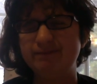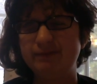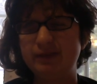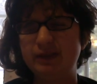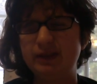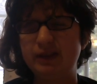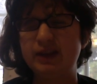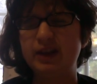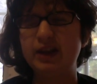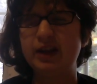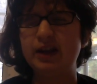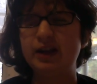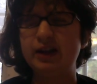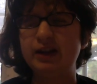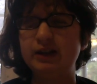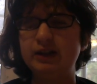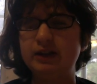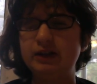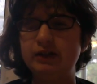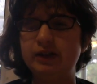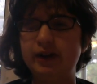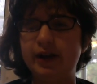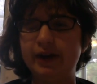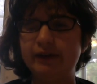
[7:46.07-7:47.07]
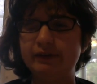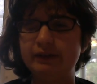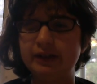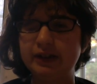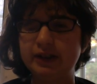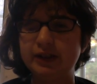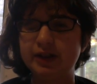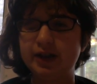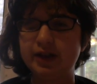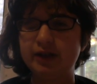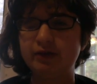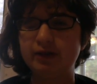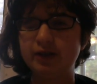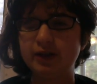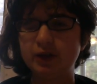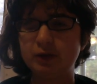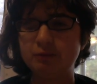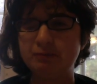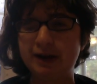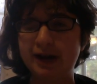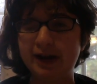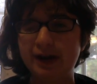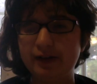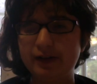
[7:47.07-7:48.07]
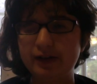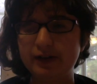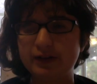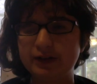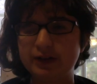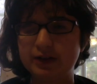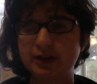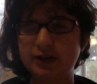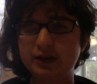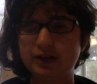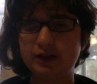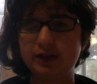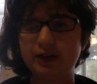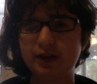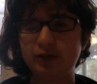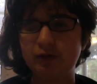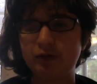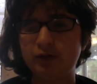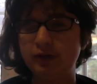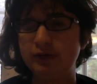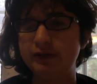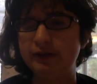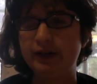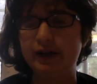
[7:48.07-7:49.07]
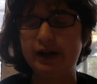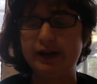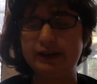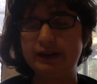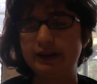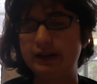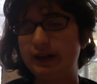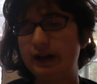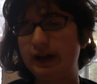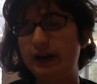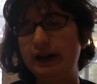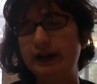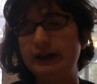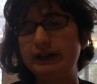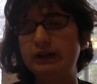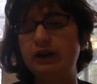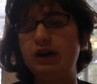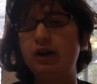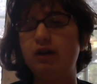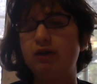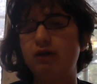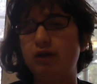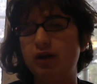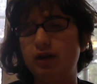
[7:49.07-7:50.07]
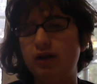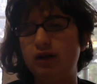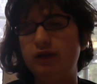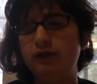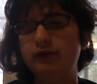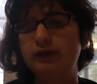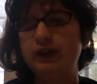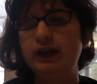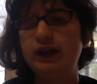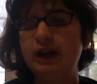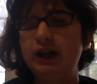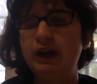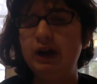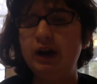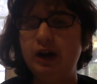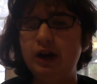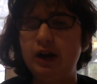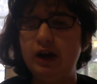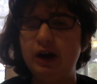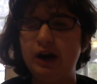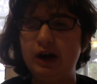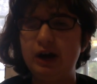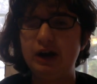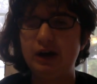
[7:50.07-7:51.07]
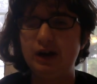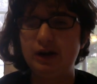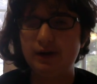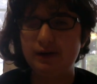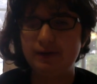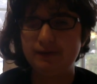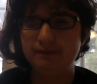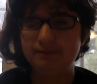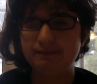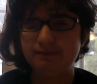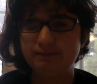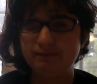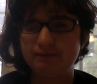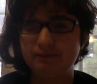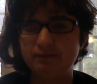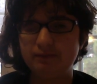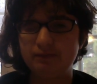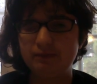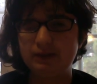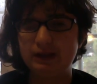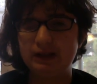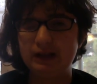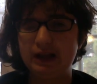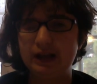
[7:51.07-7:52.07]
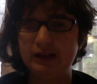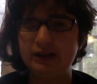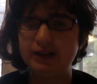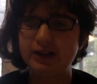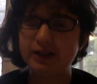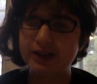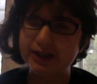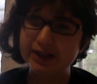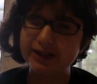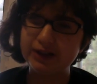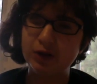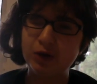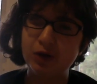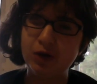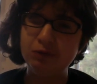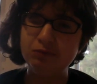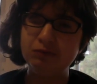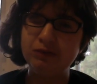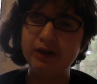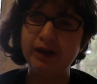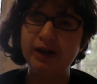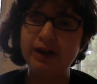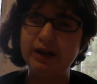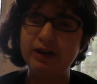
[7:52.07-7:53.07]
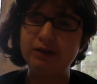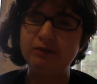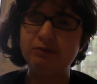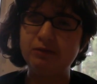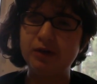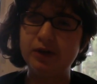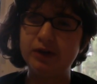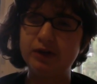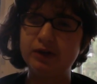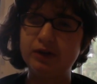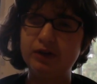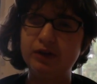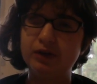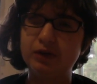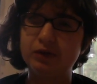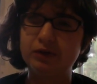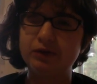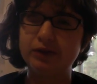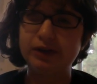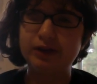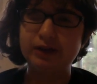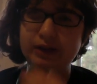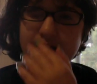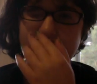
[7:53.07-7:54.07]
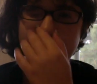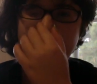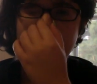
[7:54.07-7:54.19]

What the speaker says: then do you have any shadow hunter parents? And she's like, well, not that I know of. And then she gets home late, and her mother's really